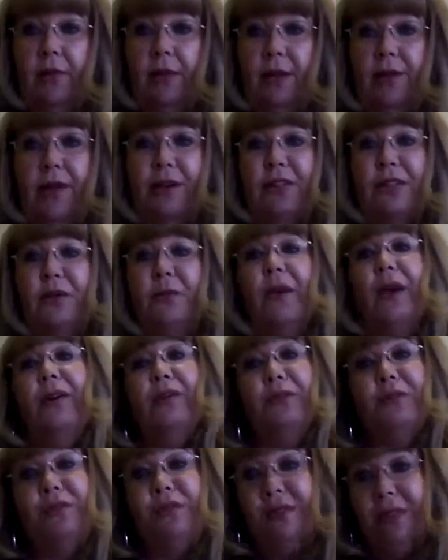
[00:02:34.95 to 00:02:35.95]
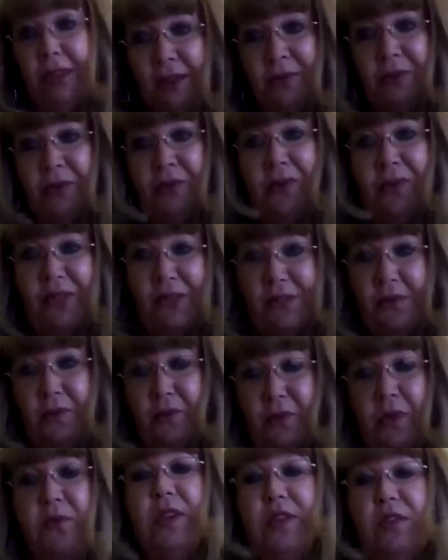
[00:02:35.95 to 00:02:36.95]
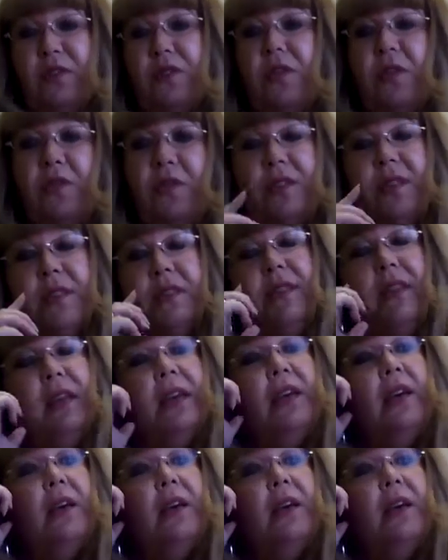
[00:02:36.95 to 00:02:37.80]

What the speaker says: that talks about your slate roofing services,